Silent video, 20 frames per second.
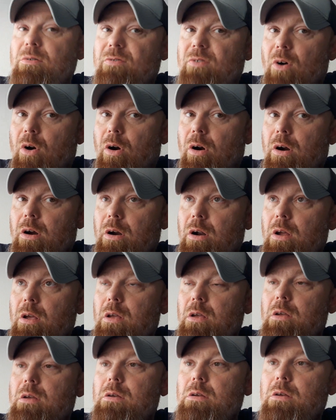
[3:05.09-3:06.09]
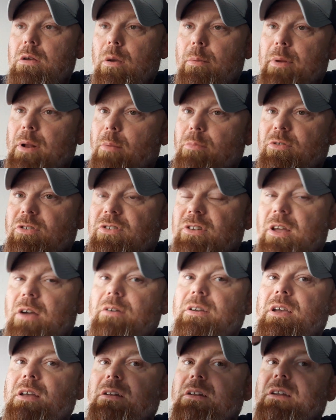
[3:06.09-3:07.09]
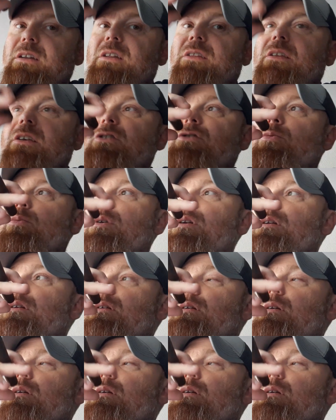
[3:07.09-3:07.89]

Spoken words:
far. I mean, I'm just now getting into this one.